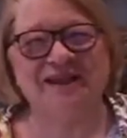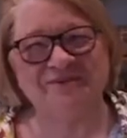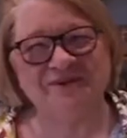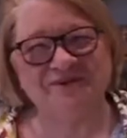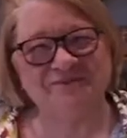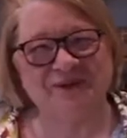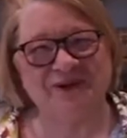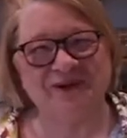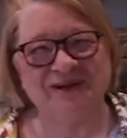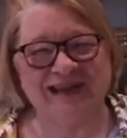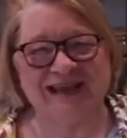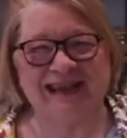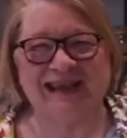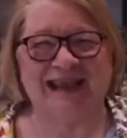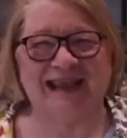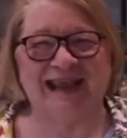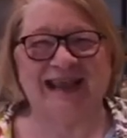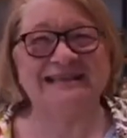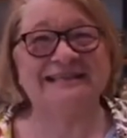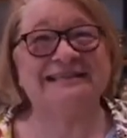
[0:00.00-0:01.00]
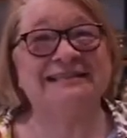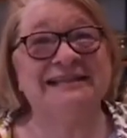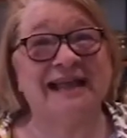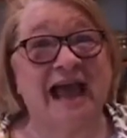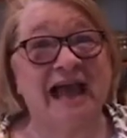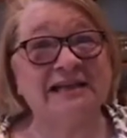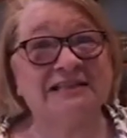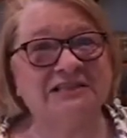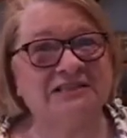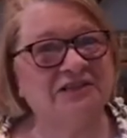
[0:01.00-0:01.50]
everybody!
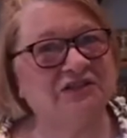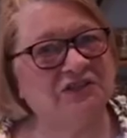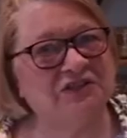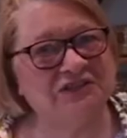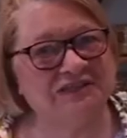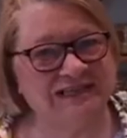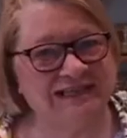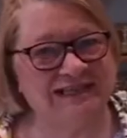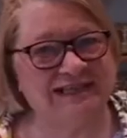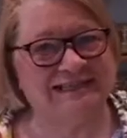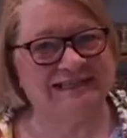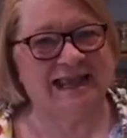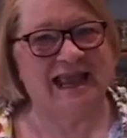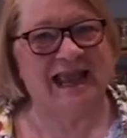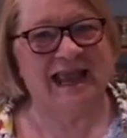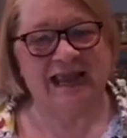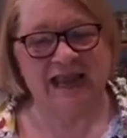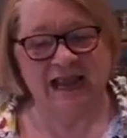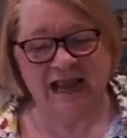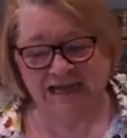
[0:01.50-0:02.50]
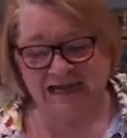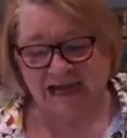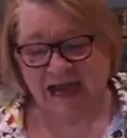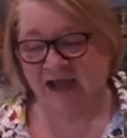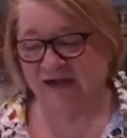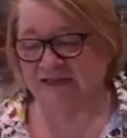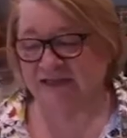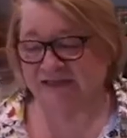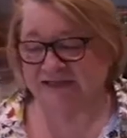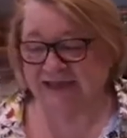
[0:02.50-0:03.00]
It's National Tea Day. Well,
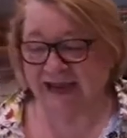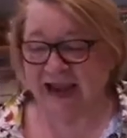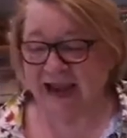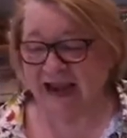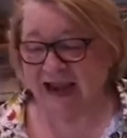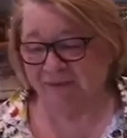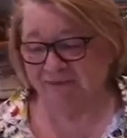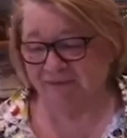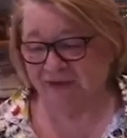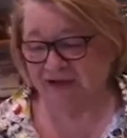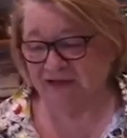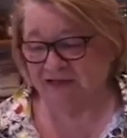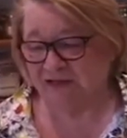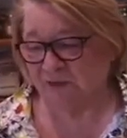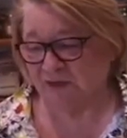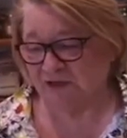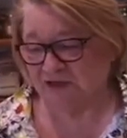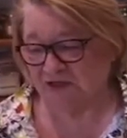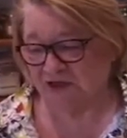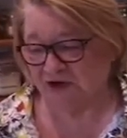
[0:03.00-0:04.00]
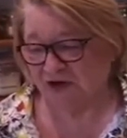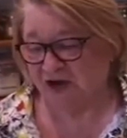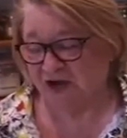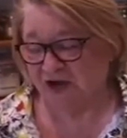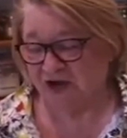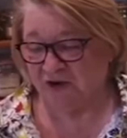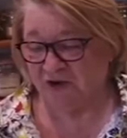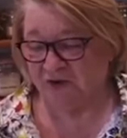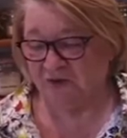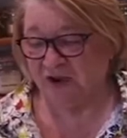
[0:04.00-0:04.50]
today marks
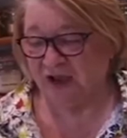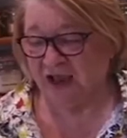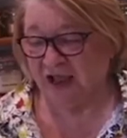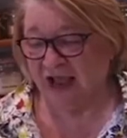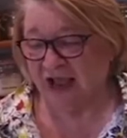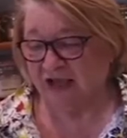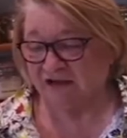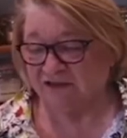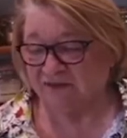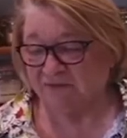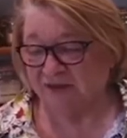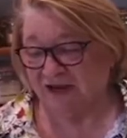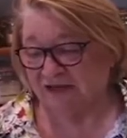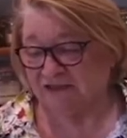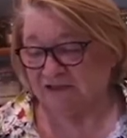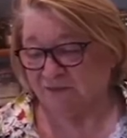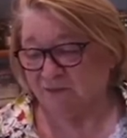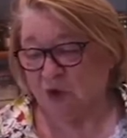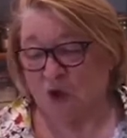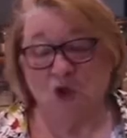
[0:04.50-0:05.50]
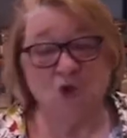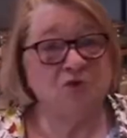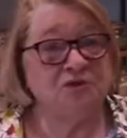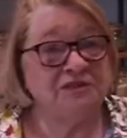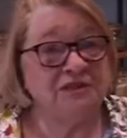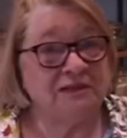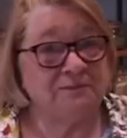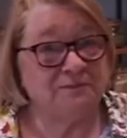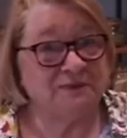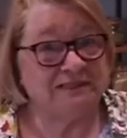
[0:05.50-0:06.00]
National Tea Day, and a whole
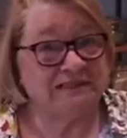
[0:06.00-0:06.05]
host